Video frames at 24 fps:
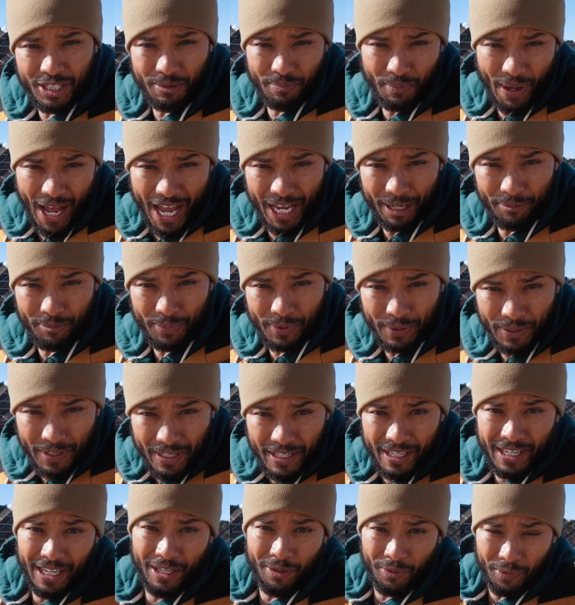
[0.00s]
to the pipe,
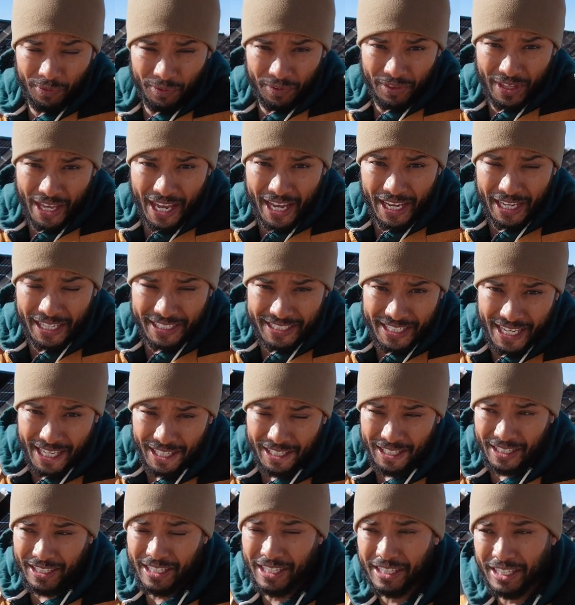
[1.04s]
and
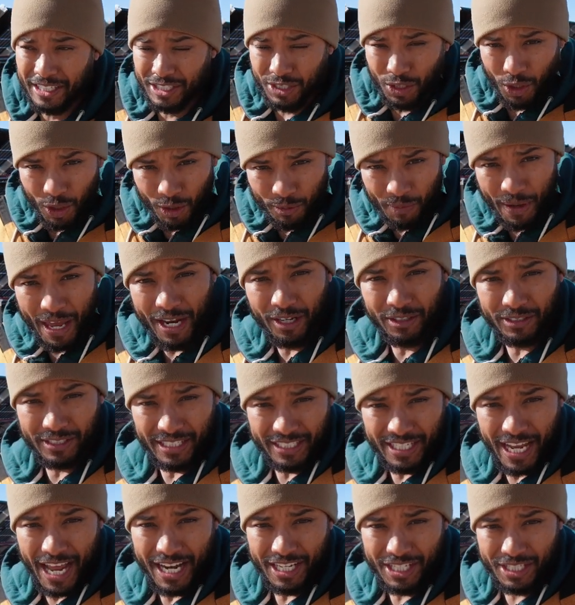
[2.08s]
then the solar panel is
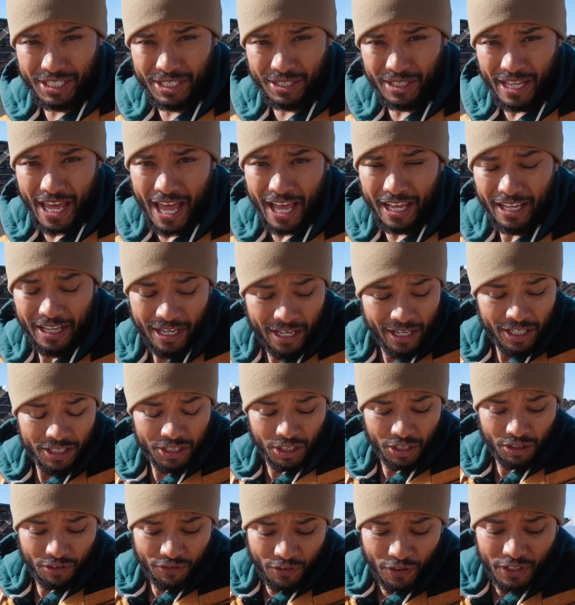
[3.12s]
attached to that.
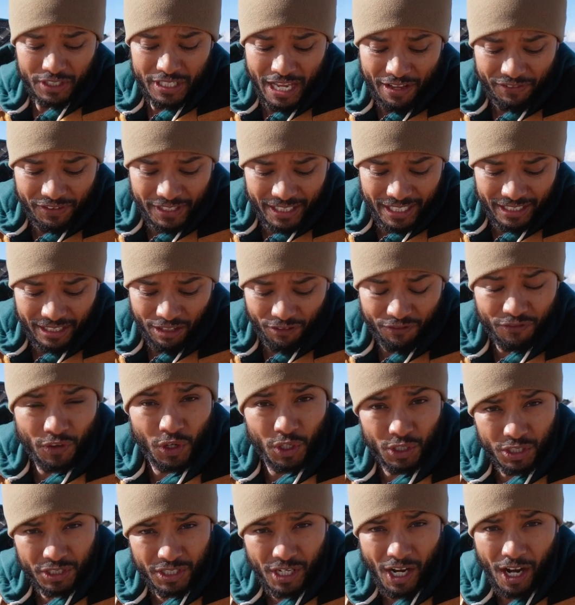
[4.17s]
So you first have to get the
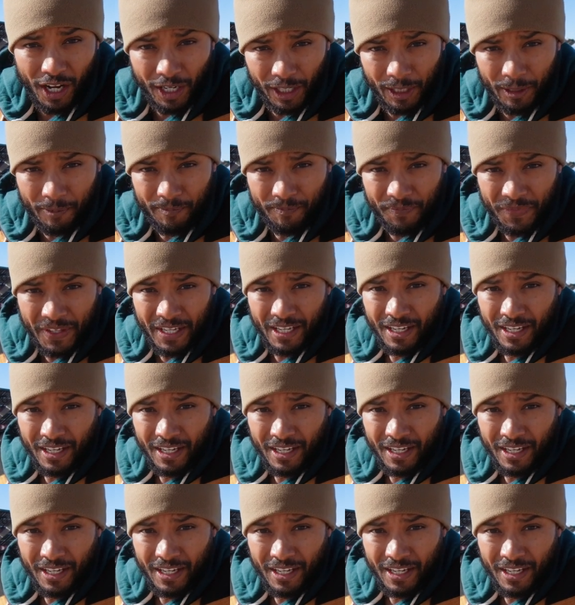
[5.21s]
first column.